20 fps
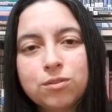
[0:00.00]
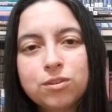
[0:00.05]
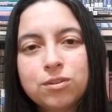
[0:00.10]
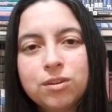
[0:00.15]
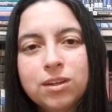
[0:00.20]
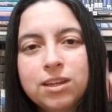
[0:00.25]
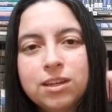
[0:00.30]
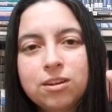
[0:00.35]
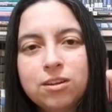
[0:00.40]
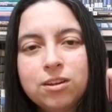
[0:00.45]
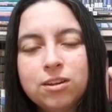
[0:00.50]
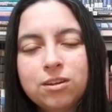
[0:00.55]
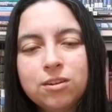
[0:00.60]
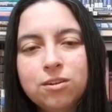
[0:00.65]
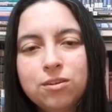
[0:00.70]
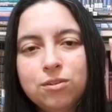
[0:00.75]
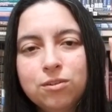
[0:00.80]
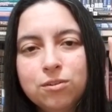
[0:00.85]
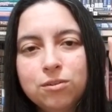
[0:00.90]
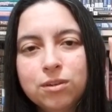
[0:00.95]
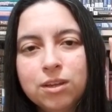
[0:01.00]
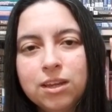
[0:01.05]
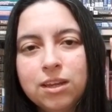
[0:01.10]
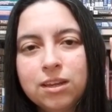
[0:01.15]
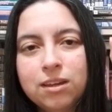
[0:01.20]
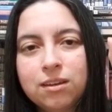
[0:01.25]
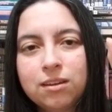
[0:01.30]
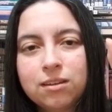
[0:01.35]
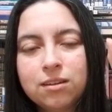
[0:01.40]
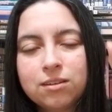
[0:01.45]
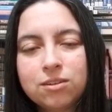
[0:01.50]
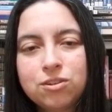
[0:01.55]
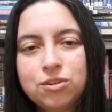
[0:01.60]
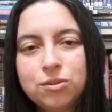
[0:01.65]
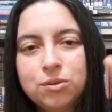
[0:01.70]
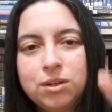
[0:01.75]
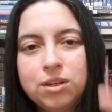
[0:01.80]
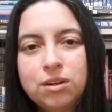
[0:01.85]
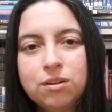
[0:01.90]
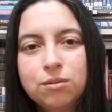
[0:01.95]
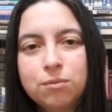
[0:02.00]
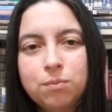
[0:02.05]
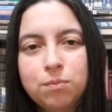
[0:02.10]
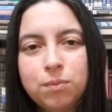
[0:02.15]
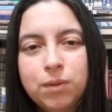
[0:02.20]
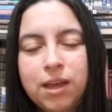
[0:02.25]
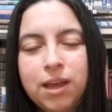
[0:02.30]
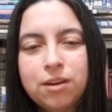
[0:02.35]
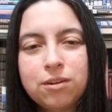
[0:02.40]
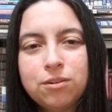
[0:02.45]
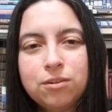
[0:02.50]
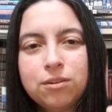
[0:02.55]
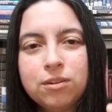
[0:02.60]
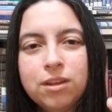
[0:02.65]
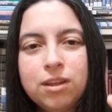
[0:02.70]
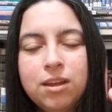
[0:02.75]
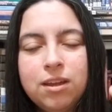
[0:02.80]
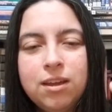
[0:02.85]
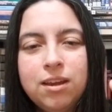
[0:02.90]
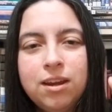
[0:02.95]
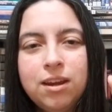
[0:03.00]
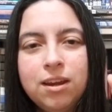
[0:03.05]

So, like, you can do like shooting or pedal,